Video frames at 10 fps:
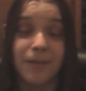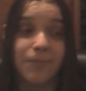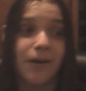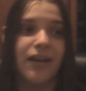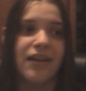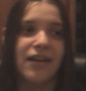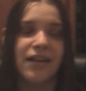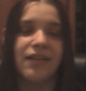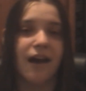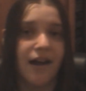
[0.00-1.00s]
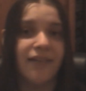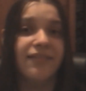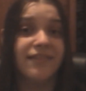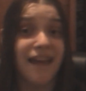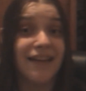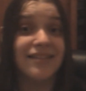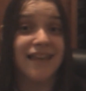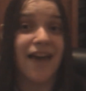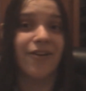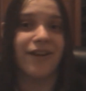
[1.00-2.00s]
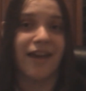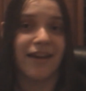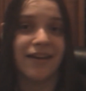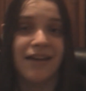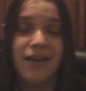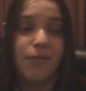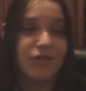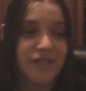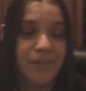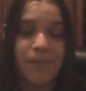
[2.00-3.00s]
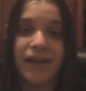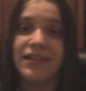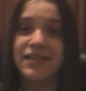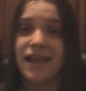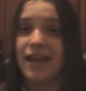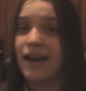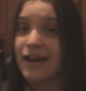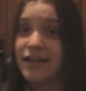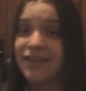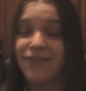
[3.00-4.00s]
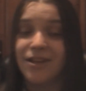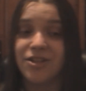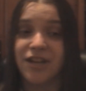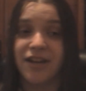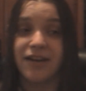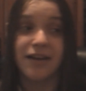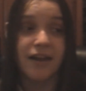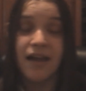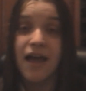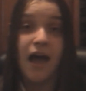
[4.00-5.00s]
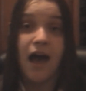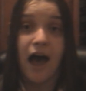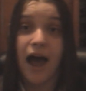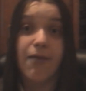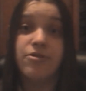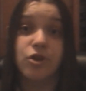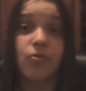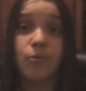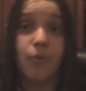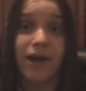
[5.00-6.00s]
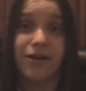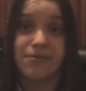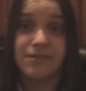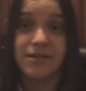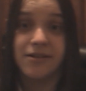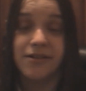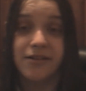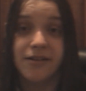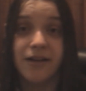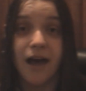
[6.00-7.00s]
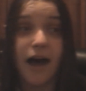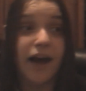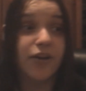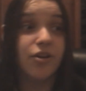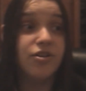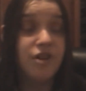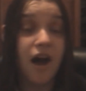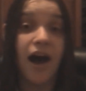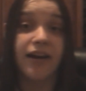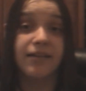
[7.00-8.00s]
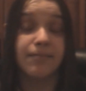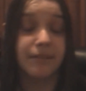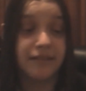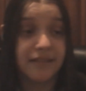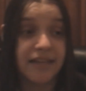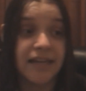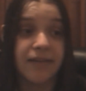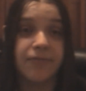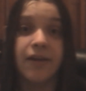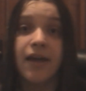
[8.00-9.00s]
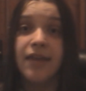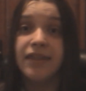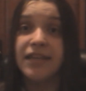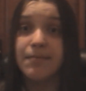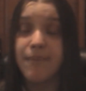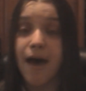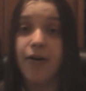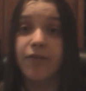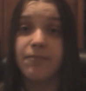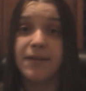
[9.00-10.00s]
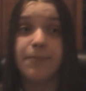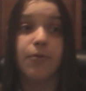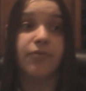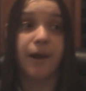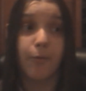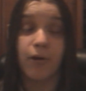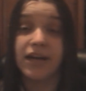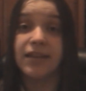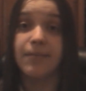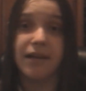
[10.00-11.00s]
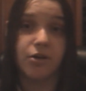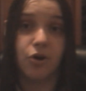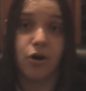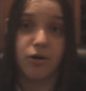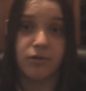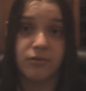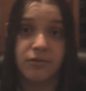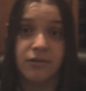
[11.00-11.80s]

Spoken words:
me, but on that Saturday, which is the biggest day at any convention, I was overwhelmed. I could not believe the amount of people that were in the main hall.